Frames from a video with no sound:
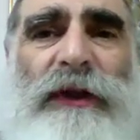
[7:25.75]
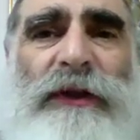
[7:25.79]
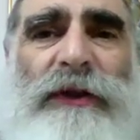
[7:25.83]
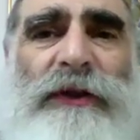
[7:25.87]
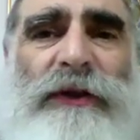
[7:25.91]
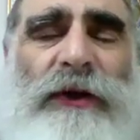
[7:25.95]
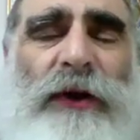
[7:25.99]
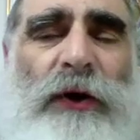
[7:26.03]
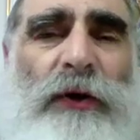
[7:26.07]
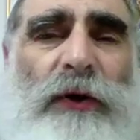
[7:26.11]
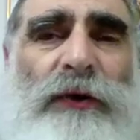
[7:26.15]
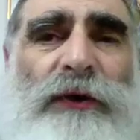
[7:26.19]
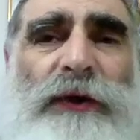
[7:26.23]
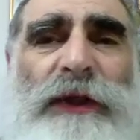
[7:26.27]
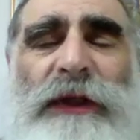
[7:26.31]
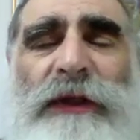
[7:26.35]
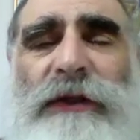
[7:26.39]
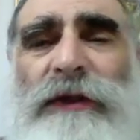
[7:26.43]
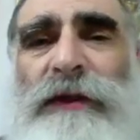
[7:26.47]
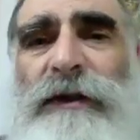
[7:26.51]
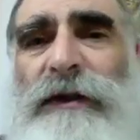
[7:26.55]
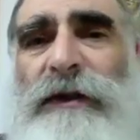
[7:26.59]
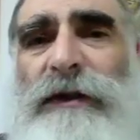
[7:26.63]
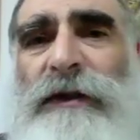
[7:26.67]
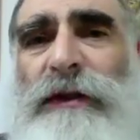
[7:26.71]
so
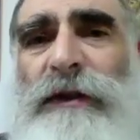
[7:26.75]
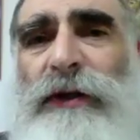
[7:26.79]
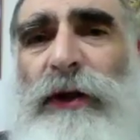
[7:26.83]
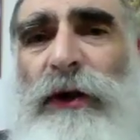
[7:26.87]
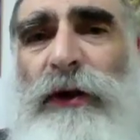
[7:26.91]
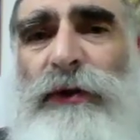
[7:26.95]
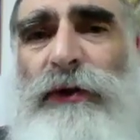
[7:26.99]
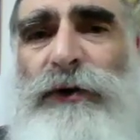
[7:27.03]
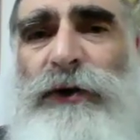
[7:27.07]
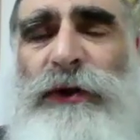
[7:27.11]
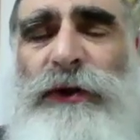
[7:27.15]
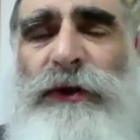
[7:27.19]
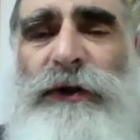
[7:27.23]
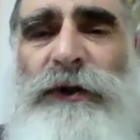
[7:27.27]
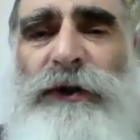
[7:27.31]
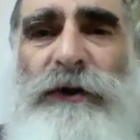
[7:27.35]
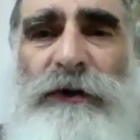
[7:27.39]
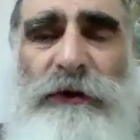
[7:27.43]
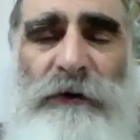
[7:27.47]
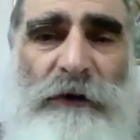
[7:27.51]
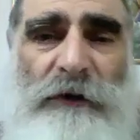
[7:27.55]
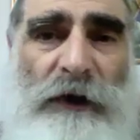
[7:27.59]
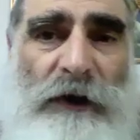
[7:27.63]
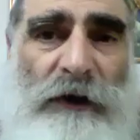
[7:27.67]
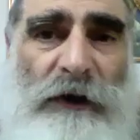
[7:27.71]
the
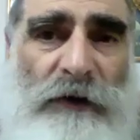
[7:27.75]
soldiers